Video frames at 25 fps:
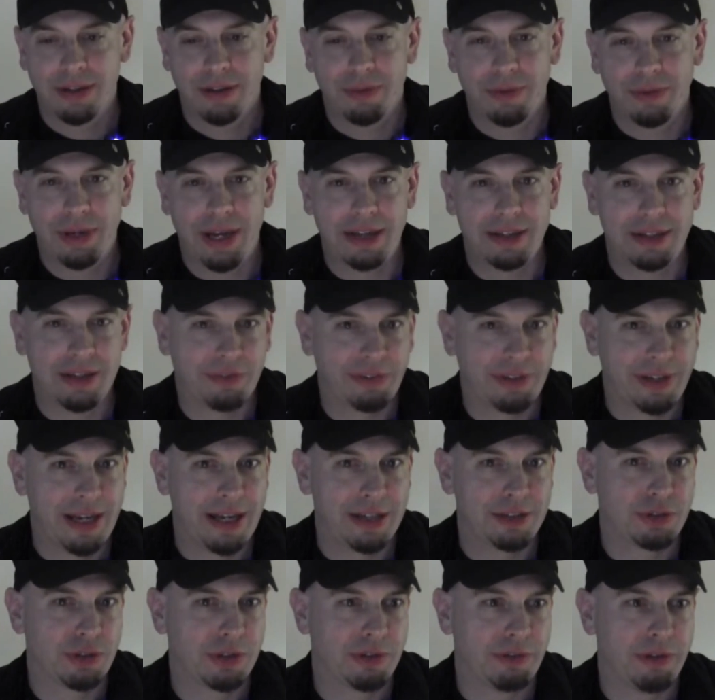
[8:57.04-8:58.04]
we definitely
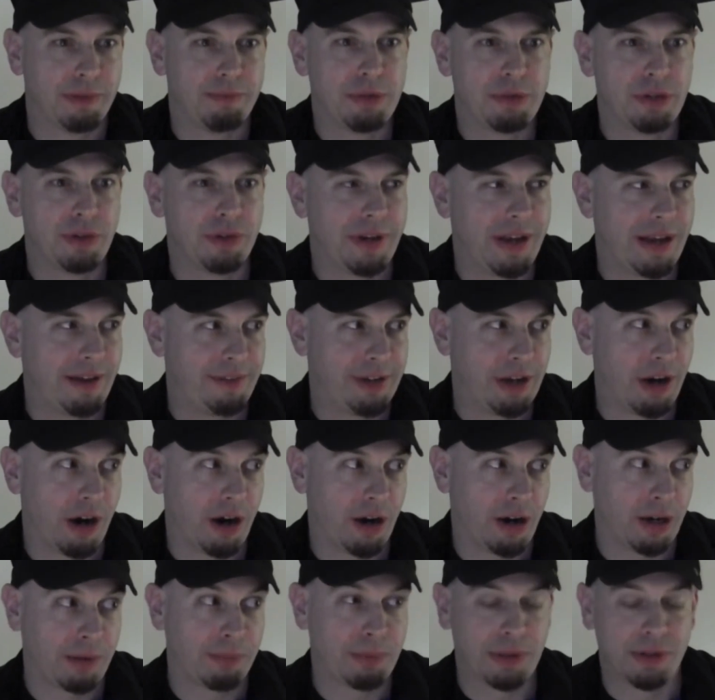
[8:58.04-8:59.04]
had sort of a mutant-heavy
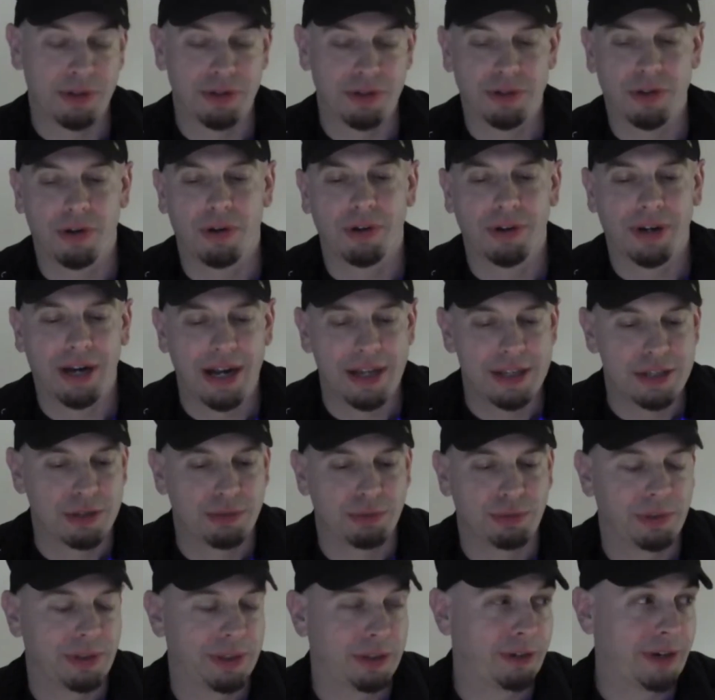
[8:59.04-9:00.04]
arc. But there's all kinds
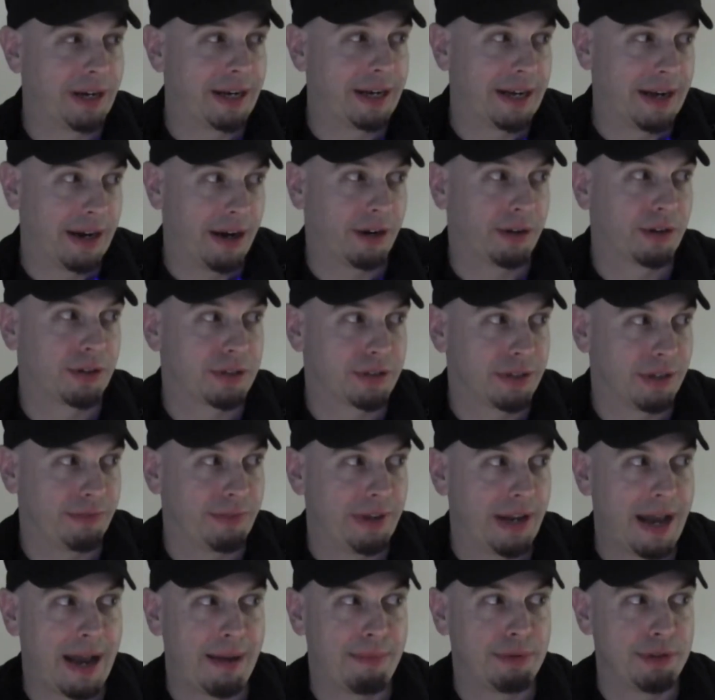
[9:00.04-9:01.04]
of really great character stuff
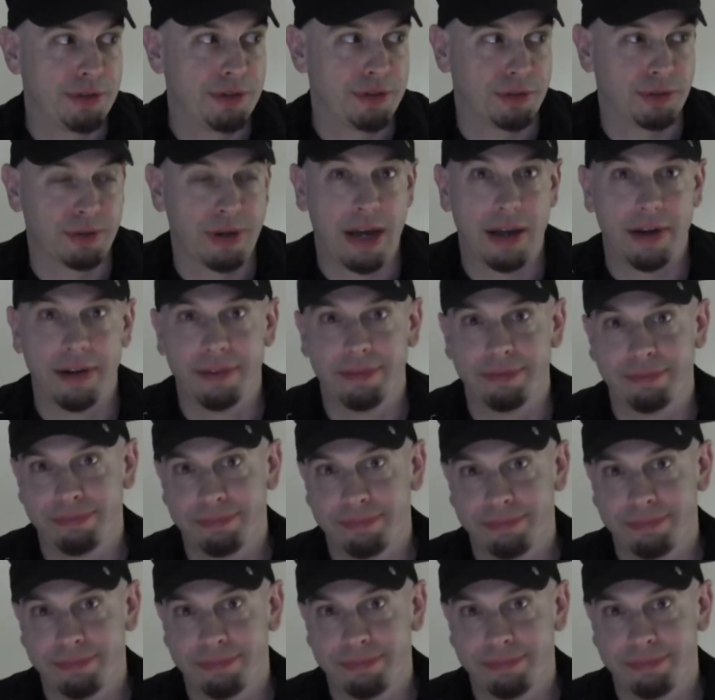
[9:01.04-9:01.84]
that happens throughout it.